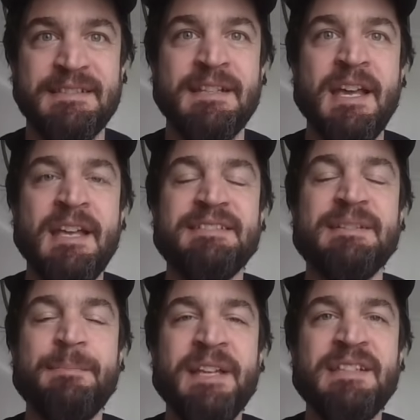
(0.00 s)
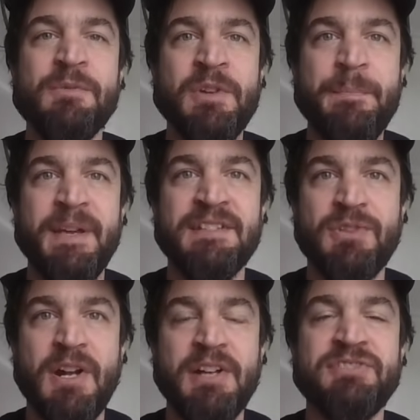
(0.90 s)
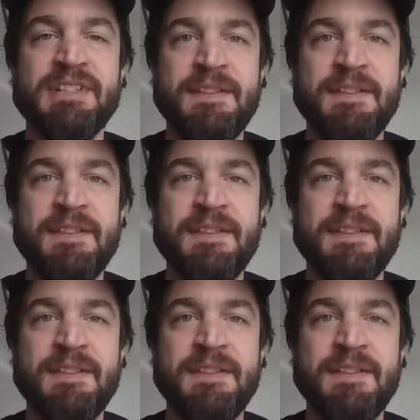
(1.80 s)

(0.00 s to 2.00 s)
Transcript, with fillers: And cementing Winnipeg's roster,